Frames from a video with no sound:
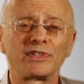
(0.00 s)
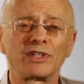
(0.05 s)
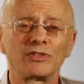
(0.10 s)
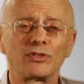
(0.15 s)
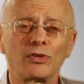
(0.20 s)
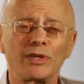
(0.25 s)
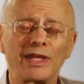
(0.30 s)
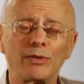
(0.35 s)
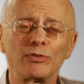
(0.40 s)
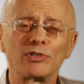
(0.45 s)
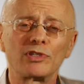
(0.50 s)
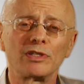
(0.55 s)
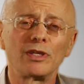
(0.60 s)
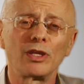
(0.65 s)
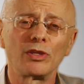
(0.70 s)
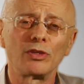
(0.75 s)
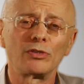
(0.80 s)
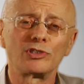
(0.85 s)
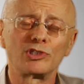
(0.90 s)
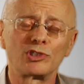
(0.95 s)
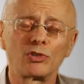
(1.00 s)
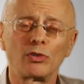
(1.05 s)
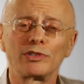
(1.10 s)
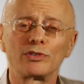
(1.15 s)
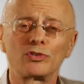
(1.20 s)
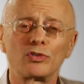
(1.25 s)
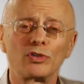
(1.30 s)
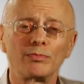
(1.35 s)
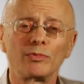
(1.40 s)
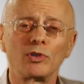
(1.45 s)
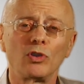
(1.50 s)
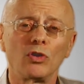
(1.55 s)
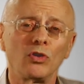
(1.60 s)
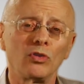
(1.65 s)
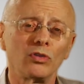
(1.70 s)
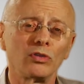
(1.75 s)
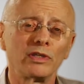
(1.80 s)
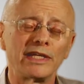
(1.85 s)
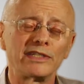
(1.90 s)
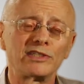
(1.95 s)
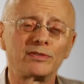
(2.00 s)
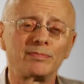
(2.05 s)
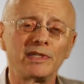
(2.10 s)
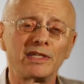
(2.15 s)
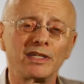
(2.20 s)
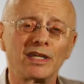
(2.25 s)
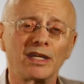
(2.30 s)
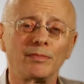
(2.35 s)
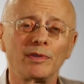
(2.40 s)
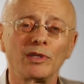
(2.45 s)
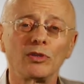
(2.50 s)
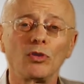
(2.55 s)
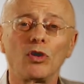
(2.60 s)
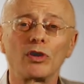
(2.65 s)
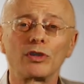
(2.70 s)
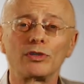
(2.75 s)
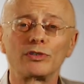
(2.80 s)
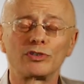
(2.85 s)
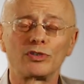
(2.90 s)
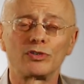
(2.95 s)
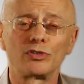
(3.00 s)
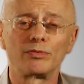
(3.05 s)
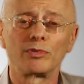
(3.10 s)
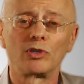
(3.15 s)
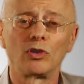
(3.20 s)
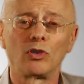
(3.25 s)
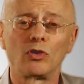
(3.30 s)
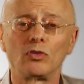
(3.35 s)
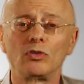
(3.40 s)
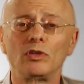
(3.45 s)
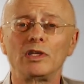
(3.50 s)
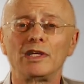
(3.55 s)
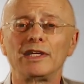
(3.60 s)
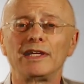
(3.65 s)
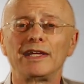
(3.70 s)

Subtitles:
So that was another short-term goal that's become a longer-term goal.